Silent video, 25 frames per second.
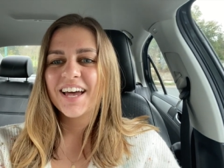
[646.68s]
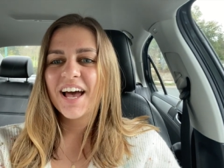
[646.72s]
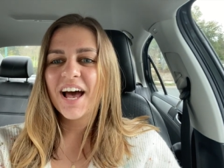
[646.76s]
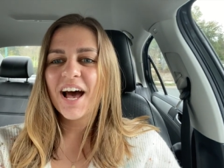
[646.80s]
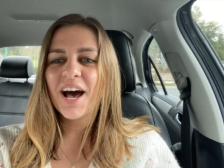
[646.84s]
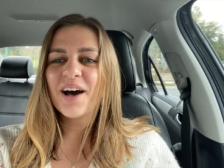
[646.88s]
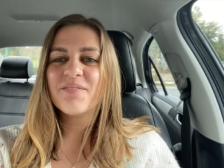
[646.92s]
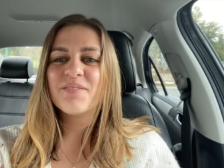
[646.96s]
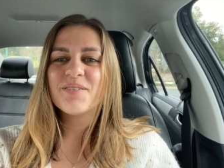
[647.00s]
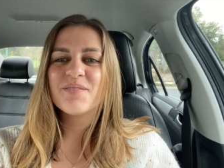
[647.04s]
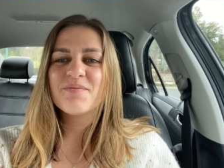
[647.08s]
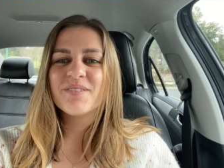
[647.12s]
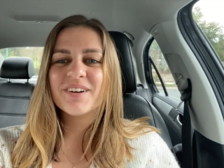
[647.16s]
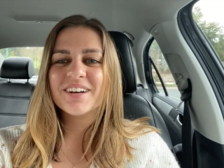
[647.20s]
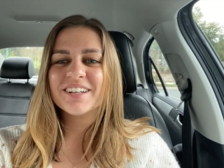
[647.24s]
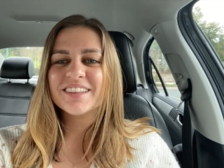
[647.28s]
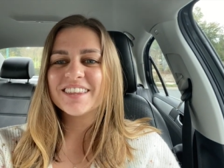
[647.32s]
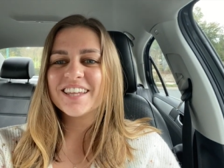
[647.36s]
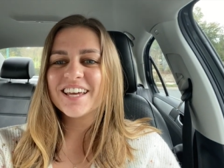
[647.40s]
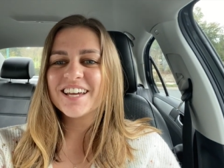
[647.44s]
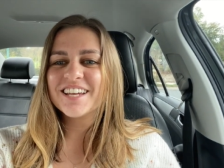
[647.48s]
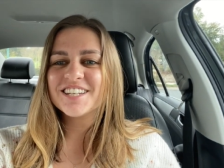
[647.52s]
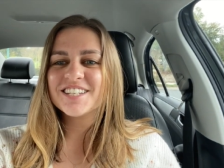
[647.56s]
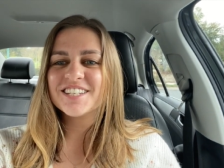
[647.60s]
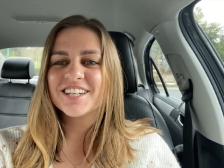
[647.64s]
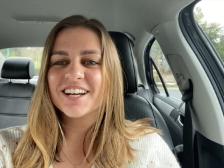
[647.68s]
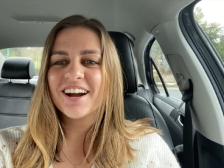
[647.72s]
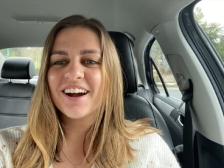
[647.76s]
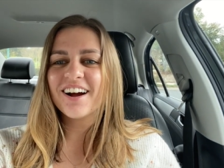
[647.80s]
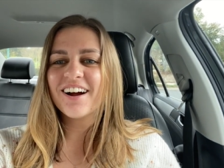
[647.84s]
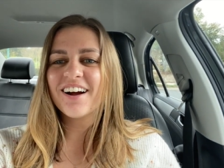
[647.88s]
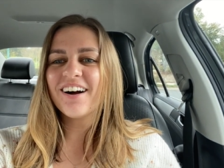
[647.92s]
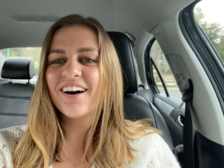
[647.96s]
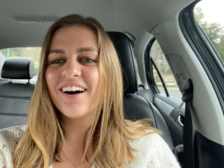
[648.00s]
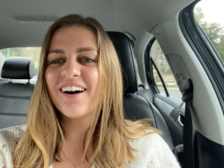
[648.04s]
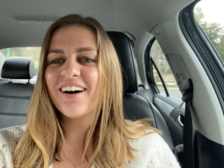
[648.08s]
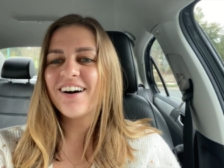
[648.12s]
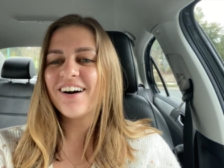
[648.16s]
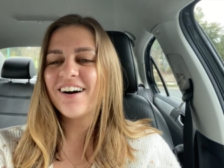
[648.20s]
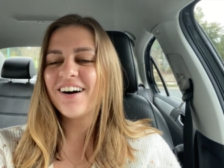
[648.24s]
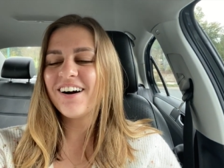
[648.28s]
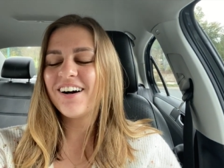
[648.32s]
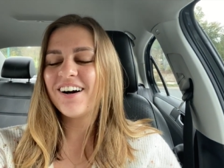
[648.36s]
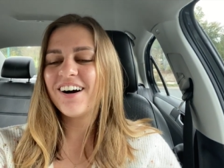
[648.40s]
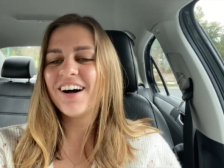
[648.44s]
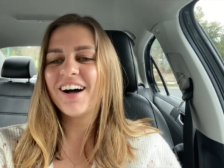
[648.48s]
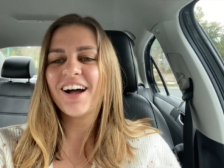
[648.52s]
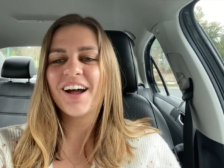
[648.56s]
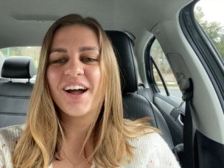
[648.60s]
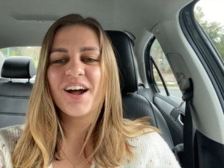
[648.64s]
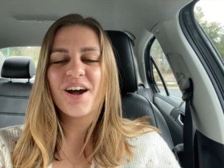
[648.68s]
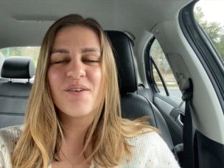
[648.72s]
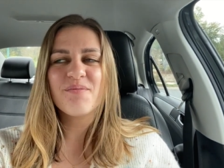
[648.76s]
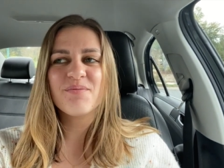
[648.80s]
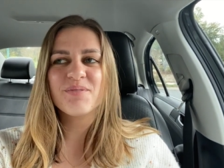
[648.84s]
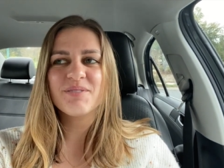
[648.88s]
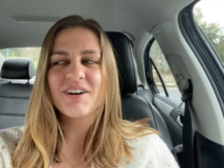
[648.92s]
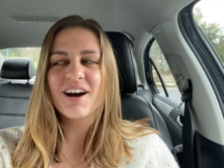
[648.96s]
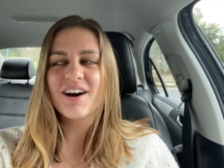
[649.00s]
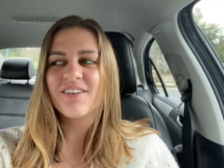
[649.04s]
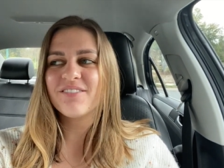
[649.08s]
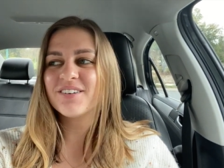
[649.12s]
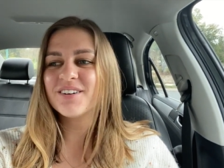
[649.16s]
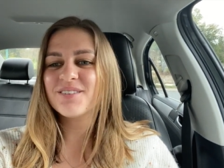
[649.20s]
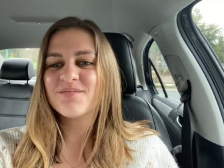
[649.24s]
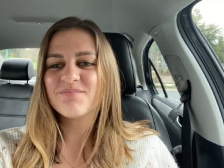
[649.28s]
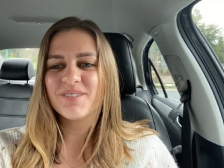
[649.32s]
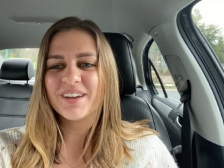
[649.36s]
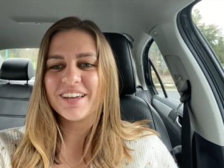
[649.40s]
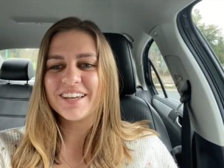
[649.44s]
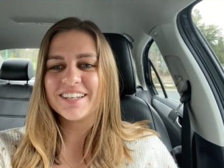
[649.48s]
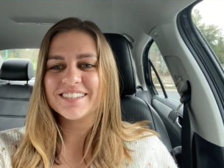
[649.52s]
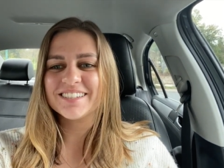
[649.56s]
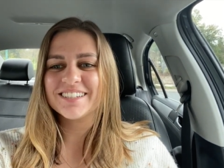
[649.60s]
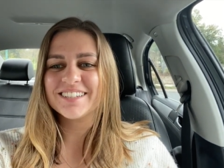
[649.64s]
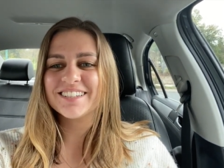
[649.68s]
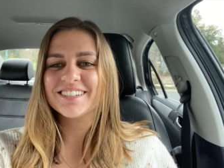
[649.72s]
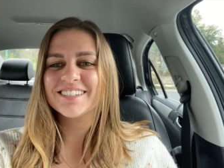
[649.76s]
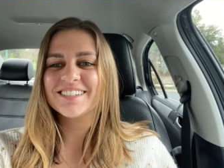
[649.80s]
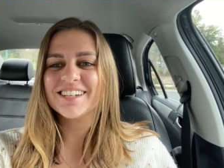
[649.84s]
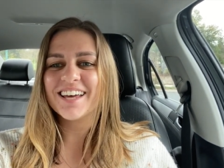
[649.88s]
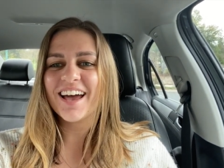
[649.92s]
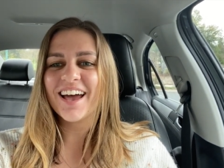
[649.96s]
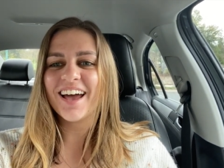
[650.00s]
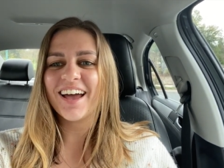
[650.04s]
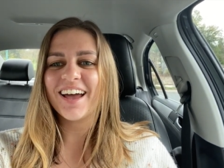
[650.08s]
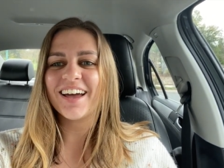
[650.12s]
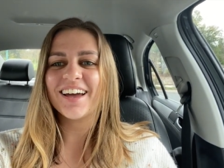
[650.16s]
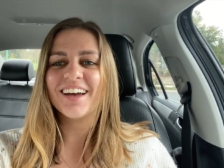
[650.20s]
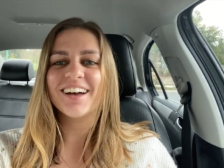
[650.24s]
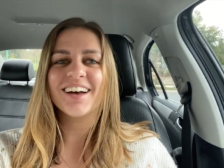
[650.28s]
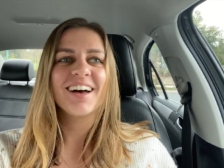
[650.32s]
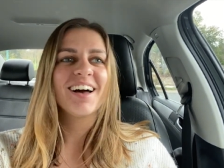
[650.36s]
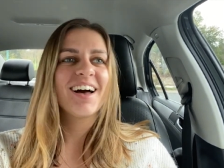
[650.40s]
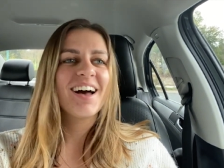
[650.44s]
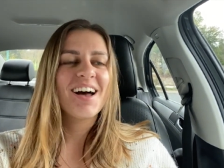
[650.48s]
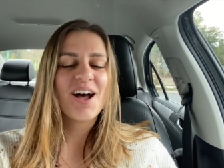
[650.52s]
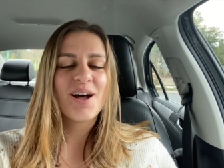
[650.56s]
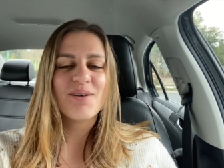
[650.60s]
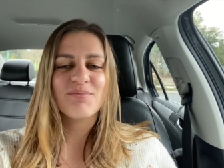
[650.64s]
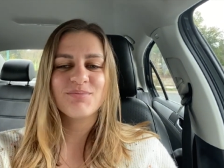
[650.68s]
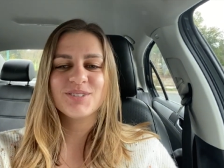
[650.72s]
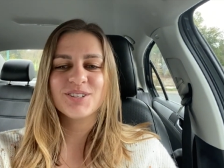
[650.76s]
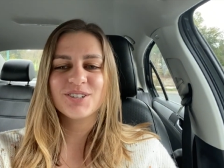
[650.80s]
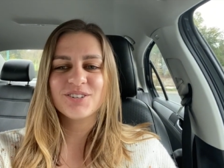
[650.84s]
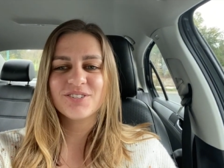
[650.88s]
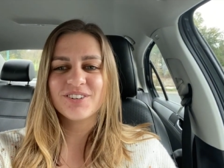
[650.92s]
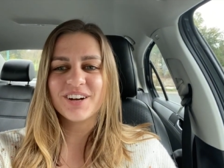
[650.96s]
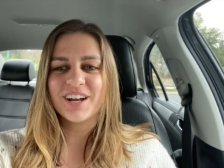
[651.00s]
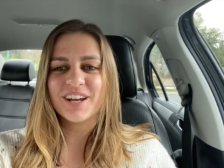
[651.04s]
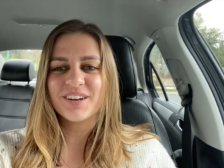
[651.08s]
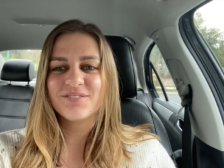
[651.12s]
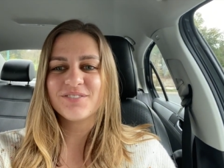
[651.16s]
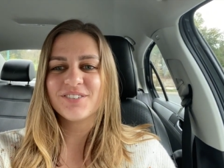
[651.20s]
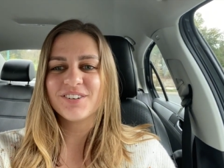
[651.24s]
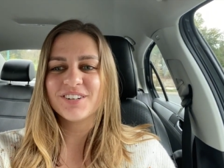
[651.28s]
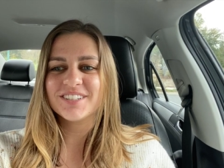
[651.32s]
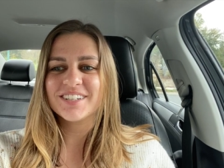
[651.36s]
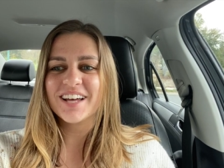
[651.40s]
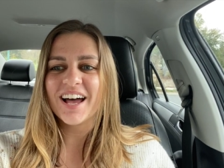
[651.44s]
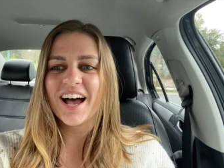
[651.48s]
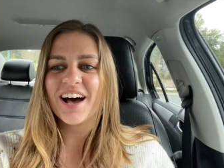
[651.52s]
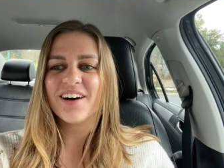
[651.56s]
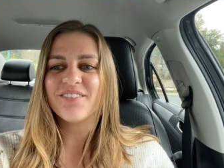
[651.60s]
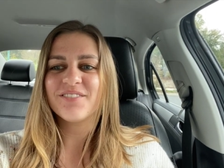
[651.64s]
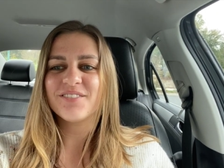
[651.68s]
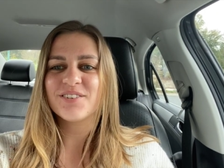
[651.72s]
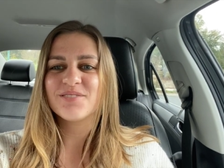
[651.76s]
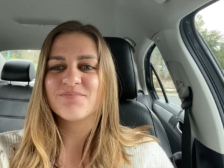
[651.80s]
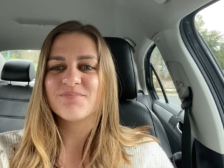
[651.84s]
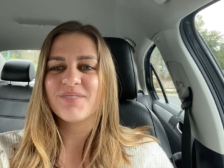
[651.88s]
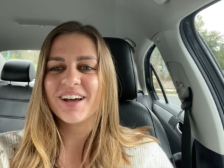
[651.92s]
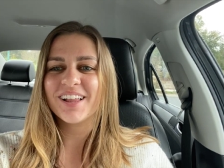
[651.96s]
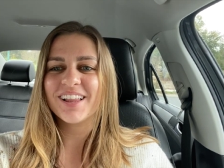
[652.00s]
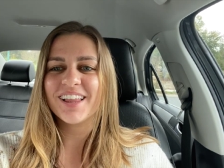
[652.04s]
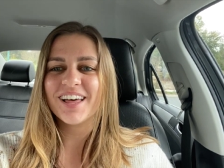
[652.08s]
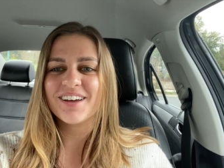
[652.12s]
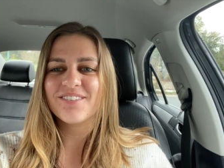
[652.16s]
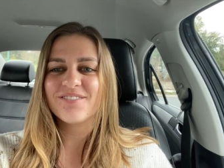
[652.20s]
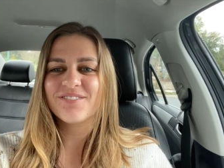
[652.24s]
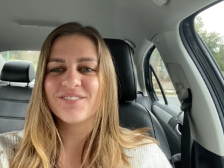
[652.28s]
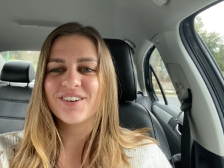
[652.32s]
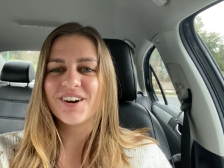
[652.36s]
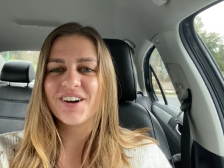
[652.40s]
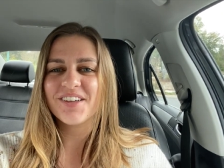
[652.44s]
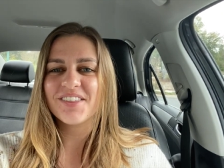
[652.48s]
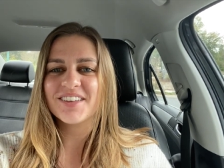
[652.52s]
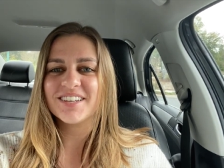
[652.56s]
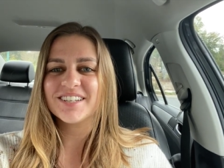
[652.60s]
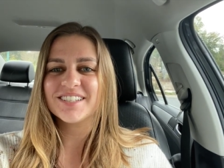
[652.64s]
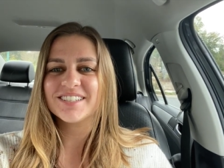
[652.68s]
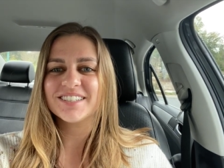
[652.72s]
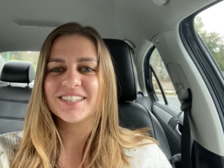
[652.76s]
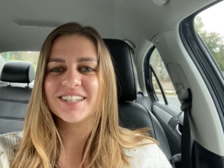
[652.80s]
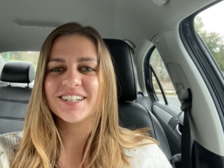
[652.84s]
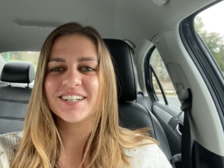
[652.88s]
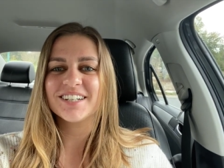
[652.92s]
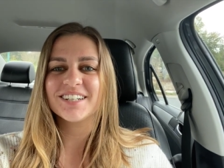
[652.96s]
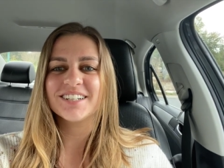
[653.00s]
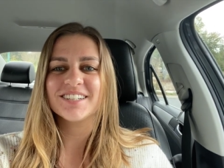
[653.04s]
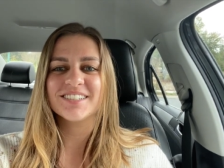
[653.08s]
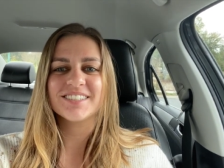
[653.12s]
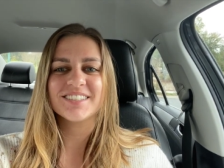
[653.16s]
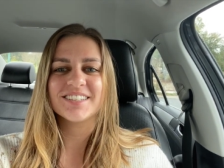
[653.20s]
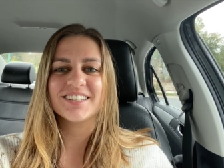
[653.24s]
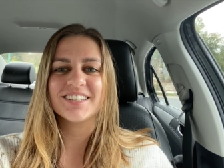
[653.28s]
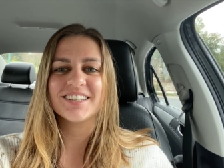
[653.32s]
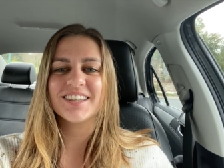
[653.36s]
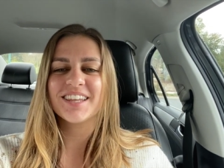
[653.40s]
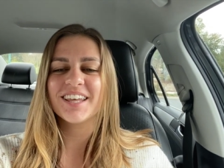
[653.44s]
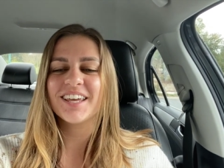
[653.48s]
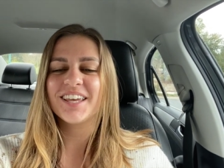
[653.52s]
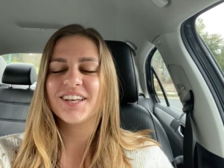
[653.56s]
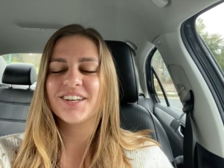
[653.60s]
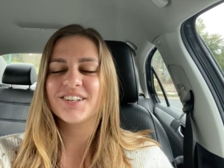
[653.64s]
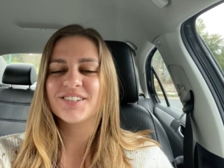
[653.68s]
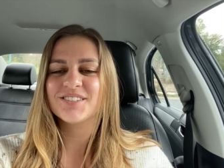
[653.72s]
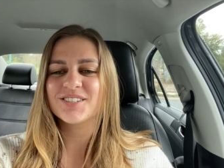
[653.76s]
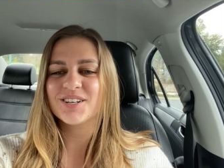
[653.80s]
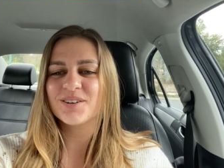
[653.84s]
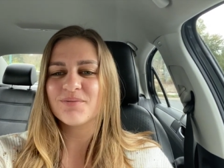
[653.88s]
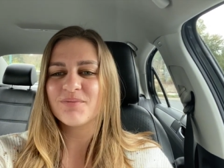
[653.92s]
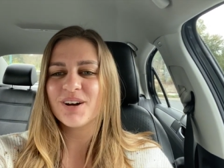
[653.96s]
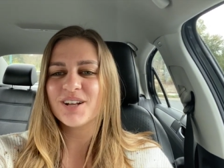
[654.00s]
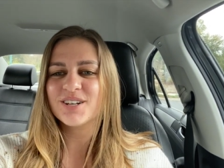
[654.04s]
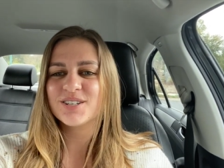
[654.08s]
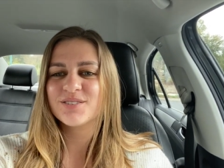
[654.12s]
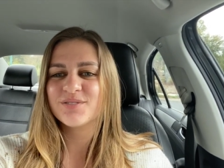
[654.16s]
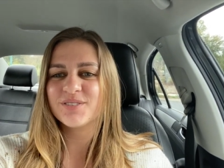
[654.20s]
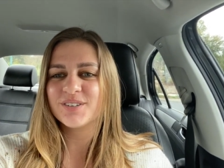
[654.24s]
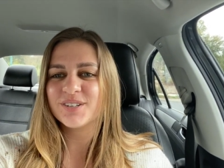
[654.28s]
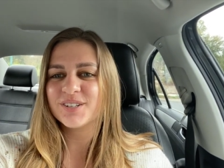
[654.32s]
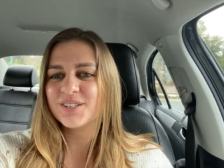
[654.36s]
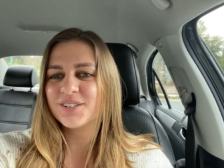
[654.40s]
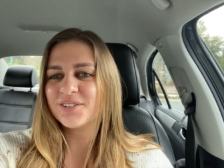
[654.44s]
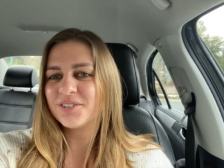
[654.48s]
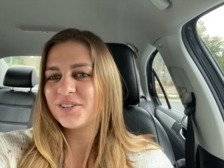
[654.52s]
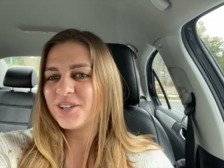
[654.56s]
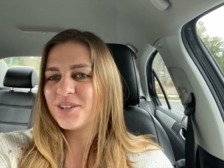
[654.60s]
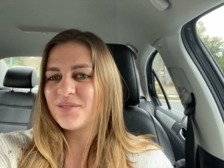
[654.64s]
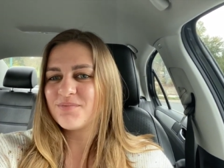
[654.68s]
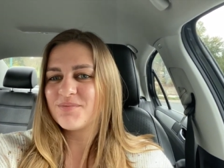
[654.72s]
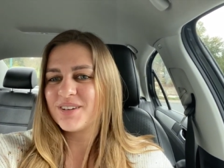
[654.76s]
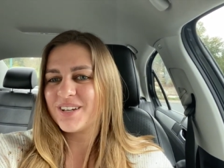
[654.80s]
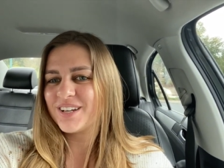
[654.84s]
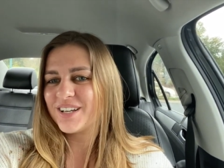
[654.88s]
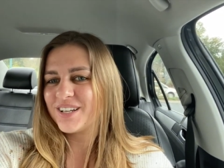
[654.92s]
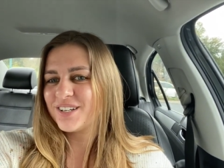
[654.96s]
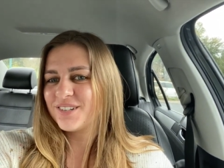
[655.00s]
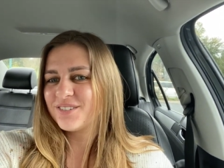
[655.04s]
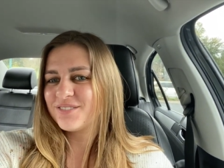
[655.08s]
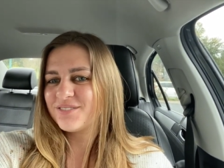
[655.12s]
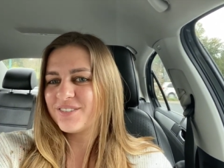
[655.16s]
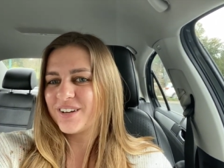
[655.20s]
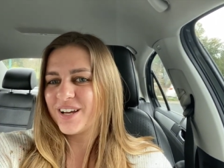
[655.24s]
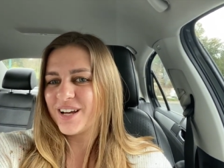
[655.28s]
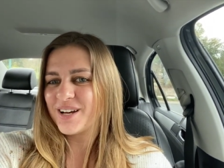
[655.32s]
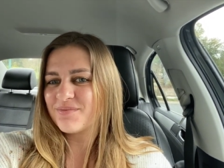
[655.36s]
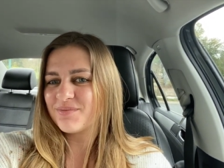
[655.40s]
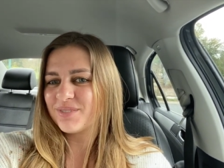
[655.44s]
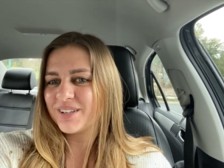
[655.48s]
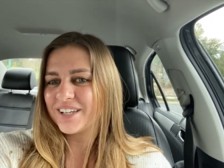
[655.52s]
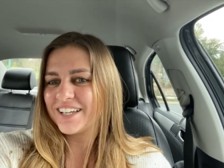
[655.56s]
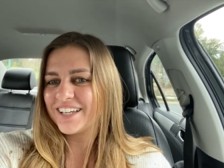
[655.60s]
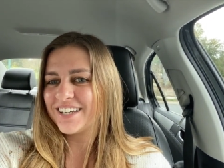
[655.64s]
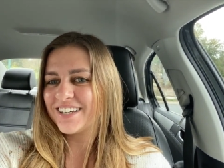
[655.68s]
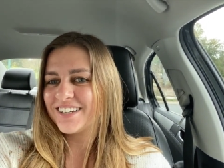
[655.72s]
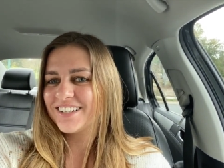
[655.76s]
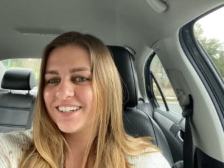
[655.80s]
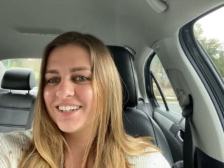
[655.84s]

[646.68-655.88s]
Happy birthday, Cheryl. I hope you have an amazing day. I'm so grateful to have you in my life for all these years, and thank you so much for including me in your family.